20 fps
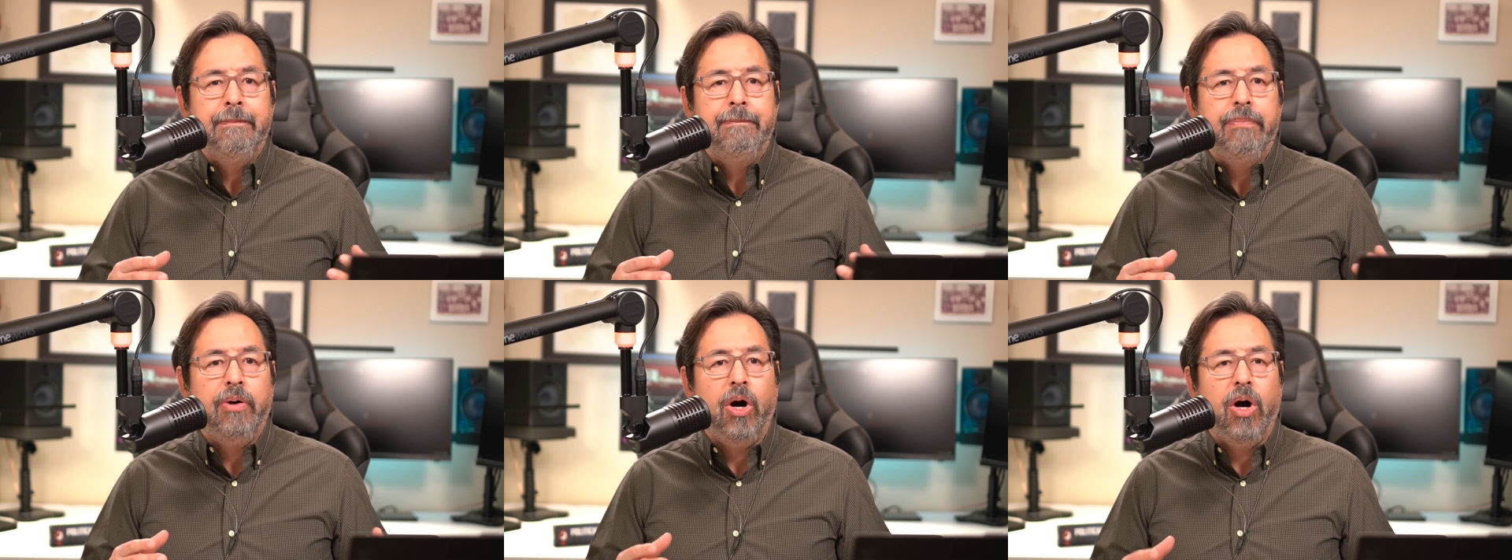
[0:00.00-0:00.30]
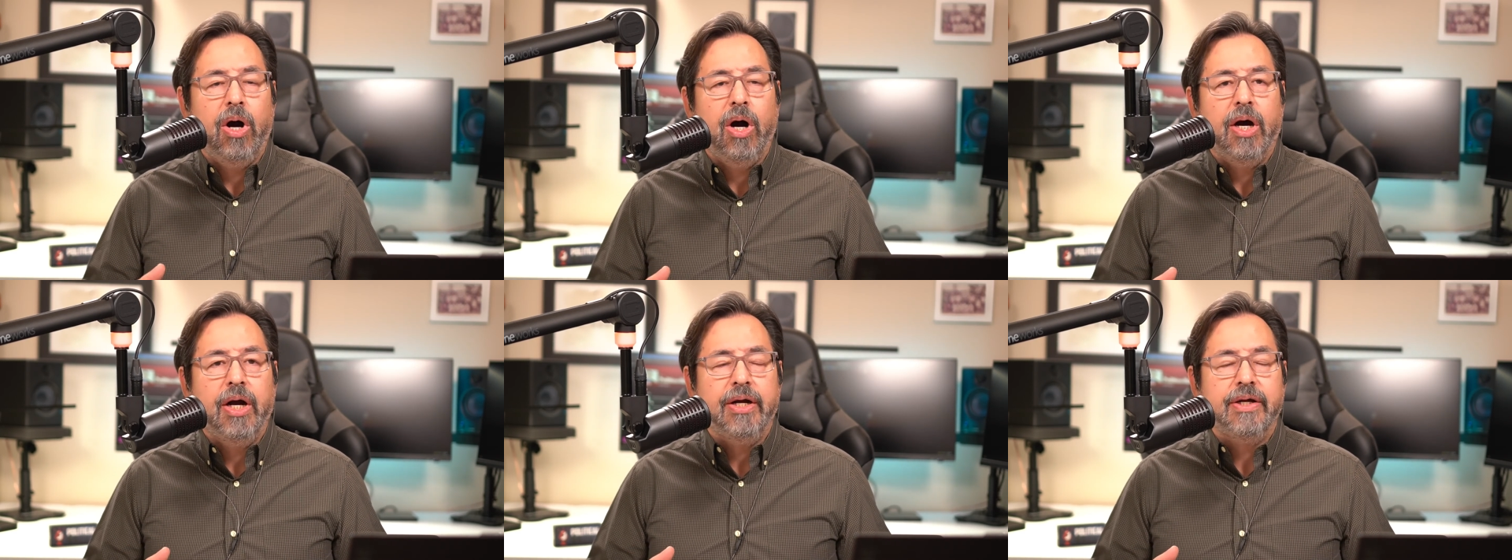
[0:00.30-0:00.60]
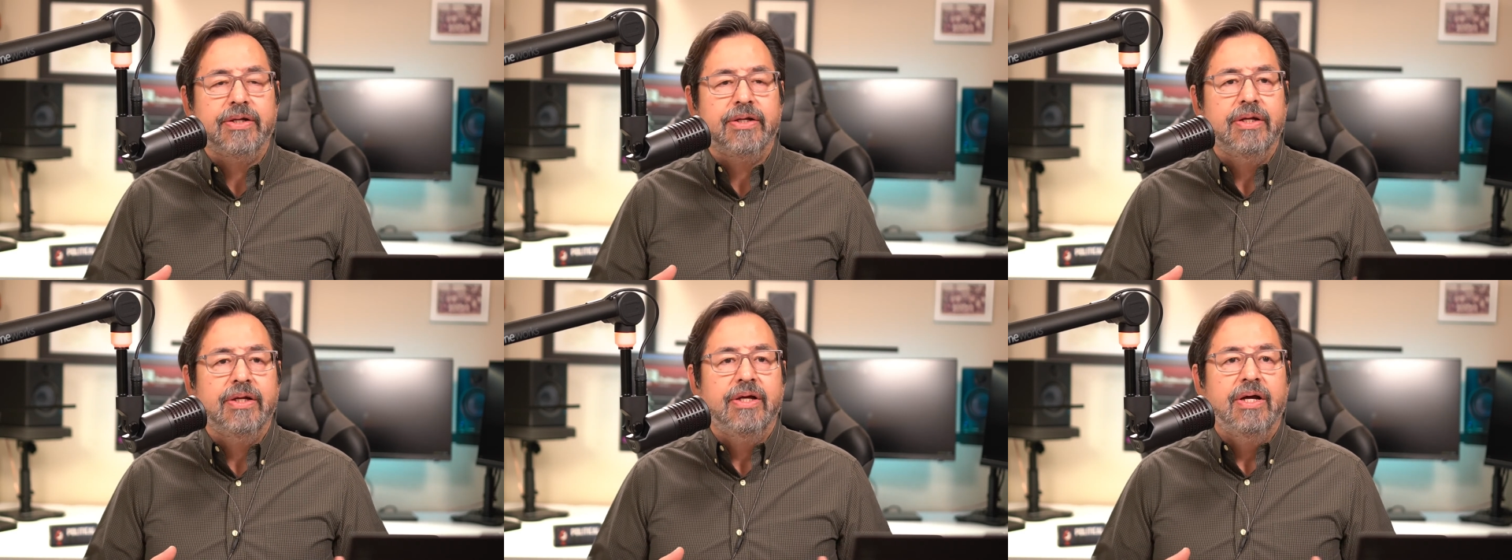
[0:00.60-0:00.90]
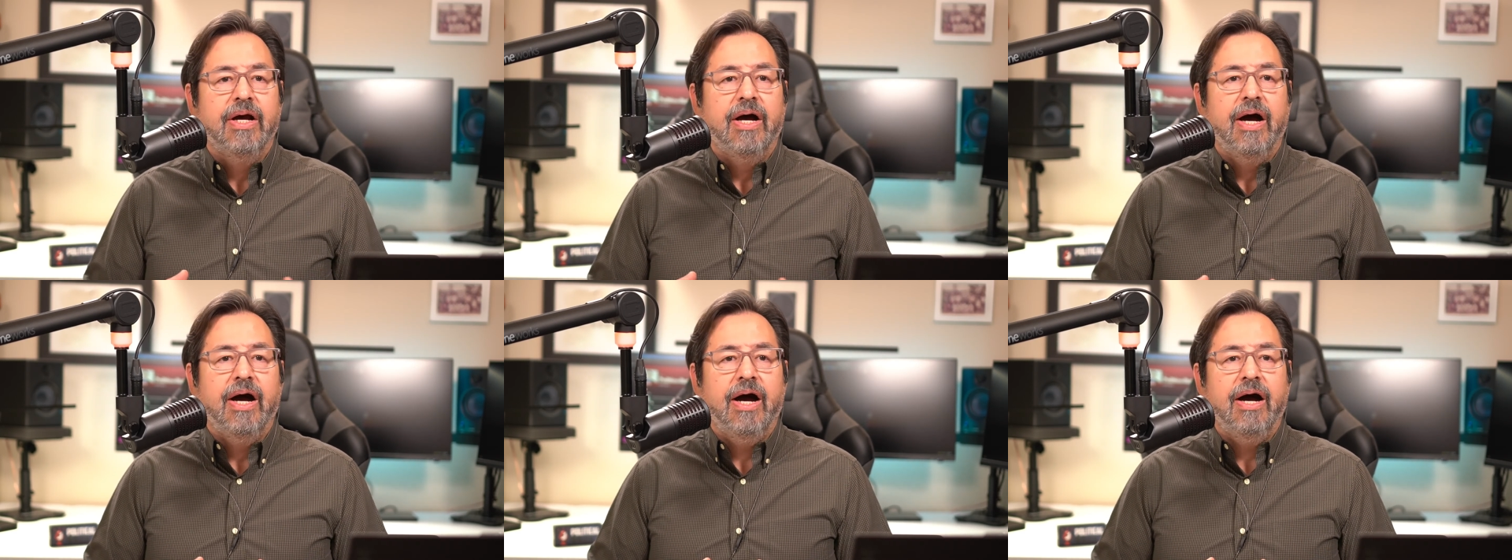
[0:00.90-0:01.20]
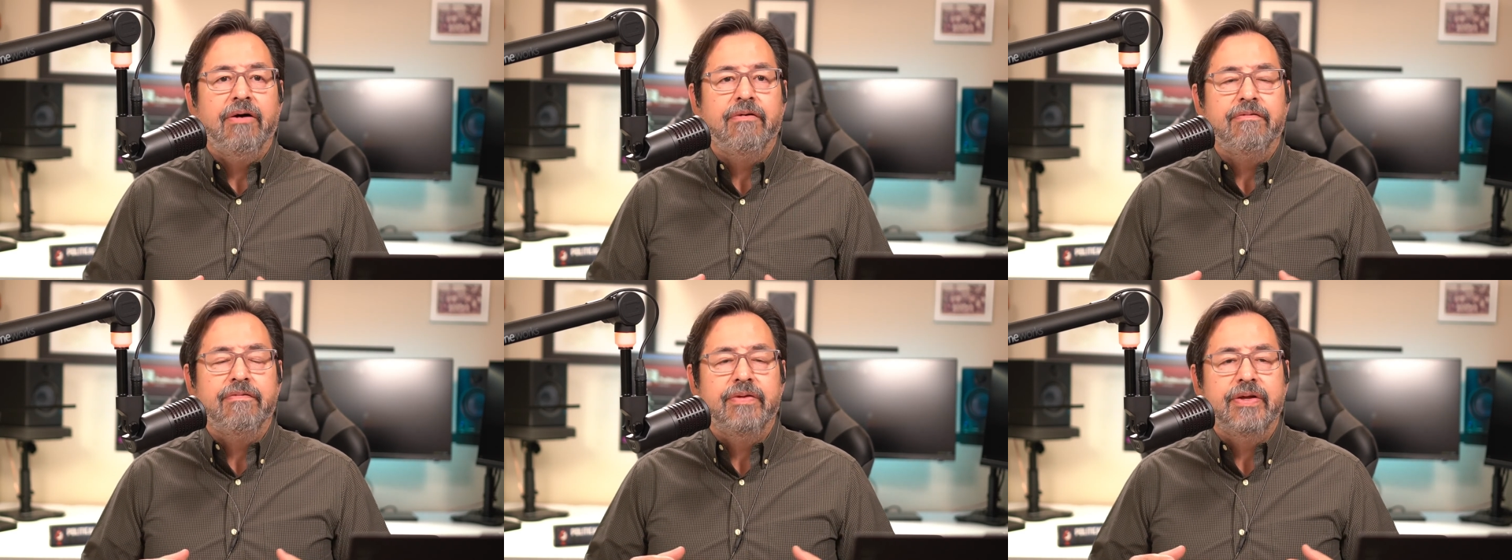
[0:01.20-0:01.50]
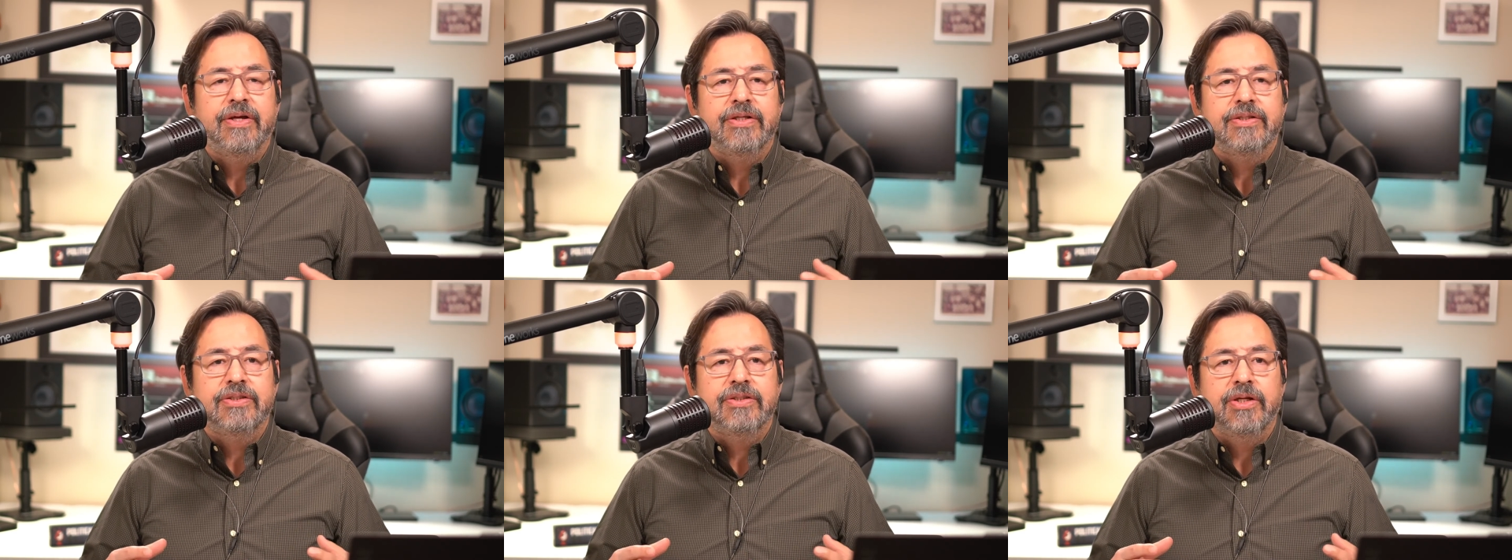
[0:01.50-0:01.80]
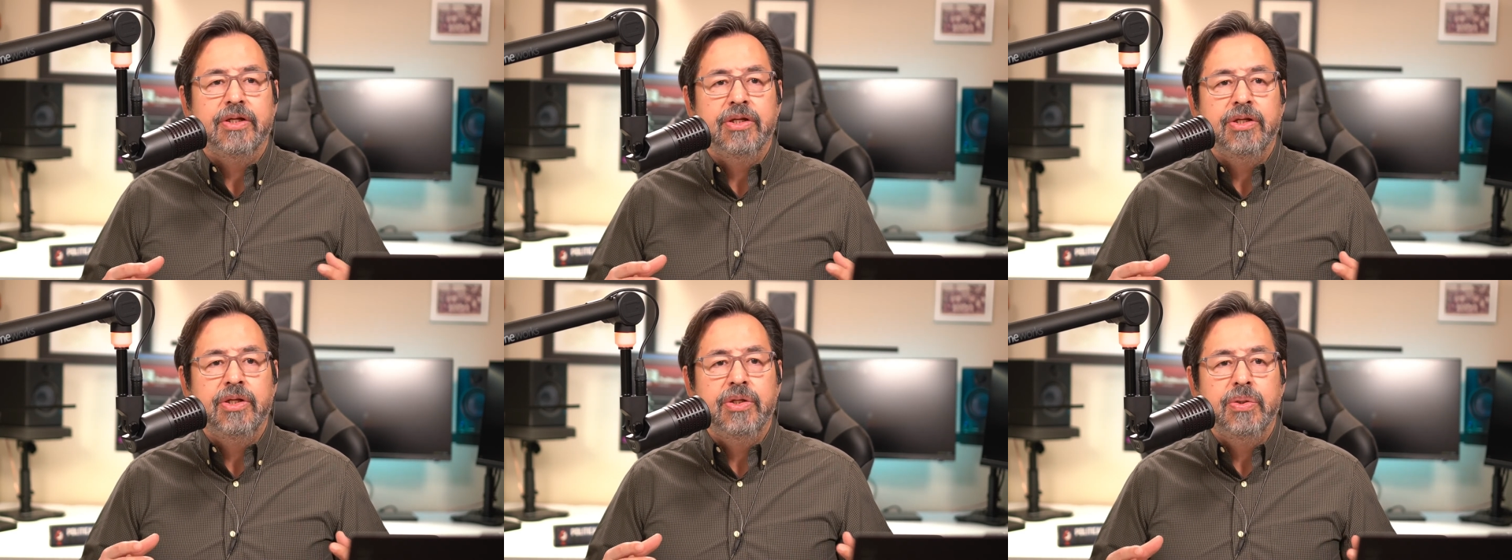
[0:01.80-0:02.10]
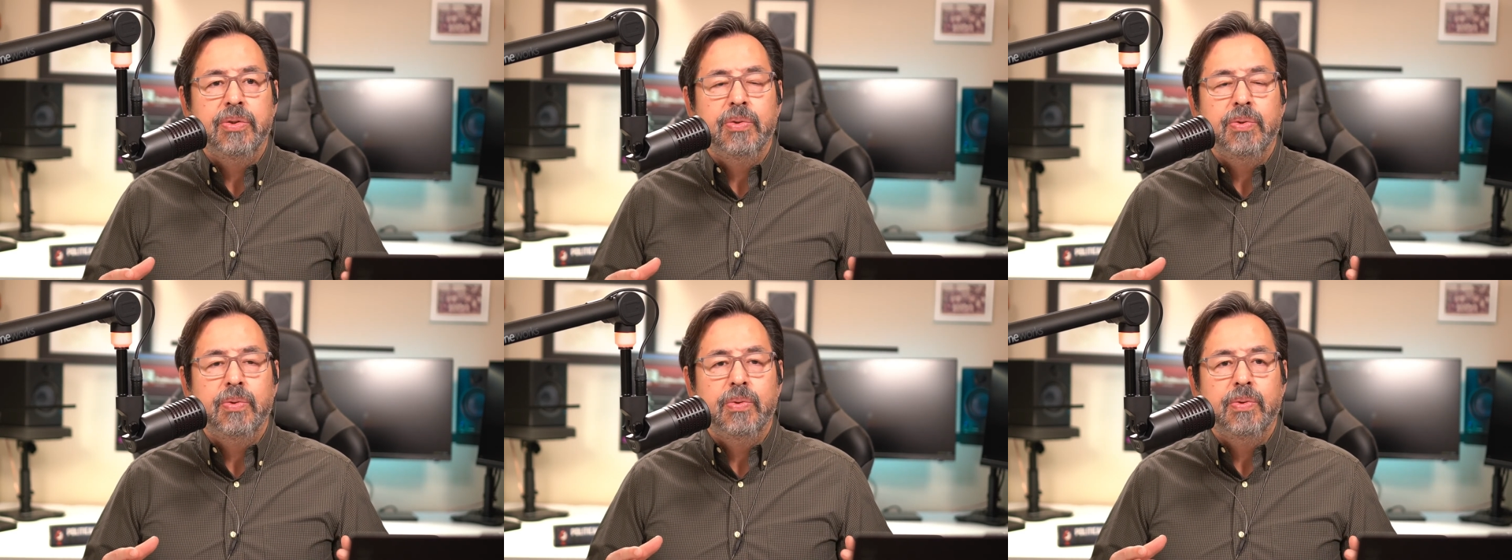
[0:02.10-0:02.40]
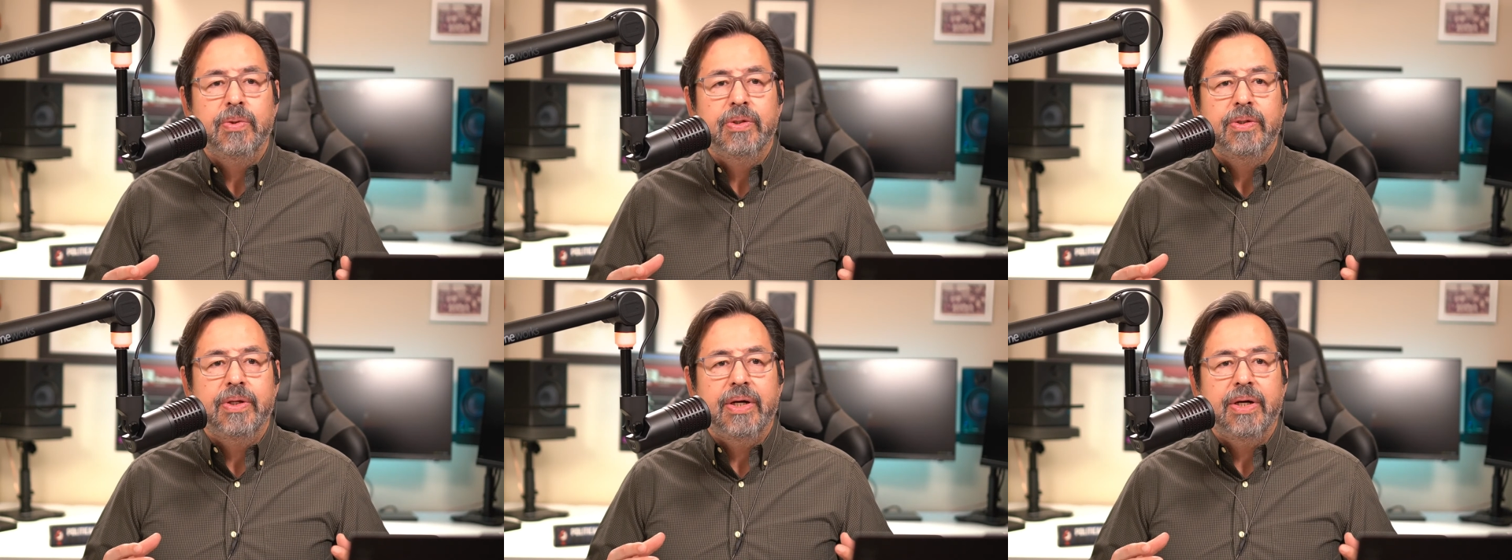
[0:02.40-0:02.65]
part of this new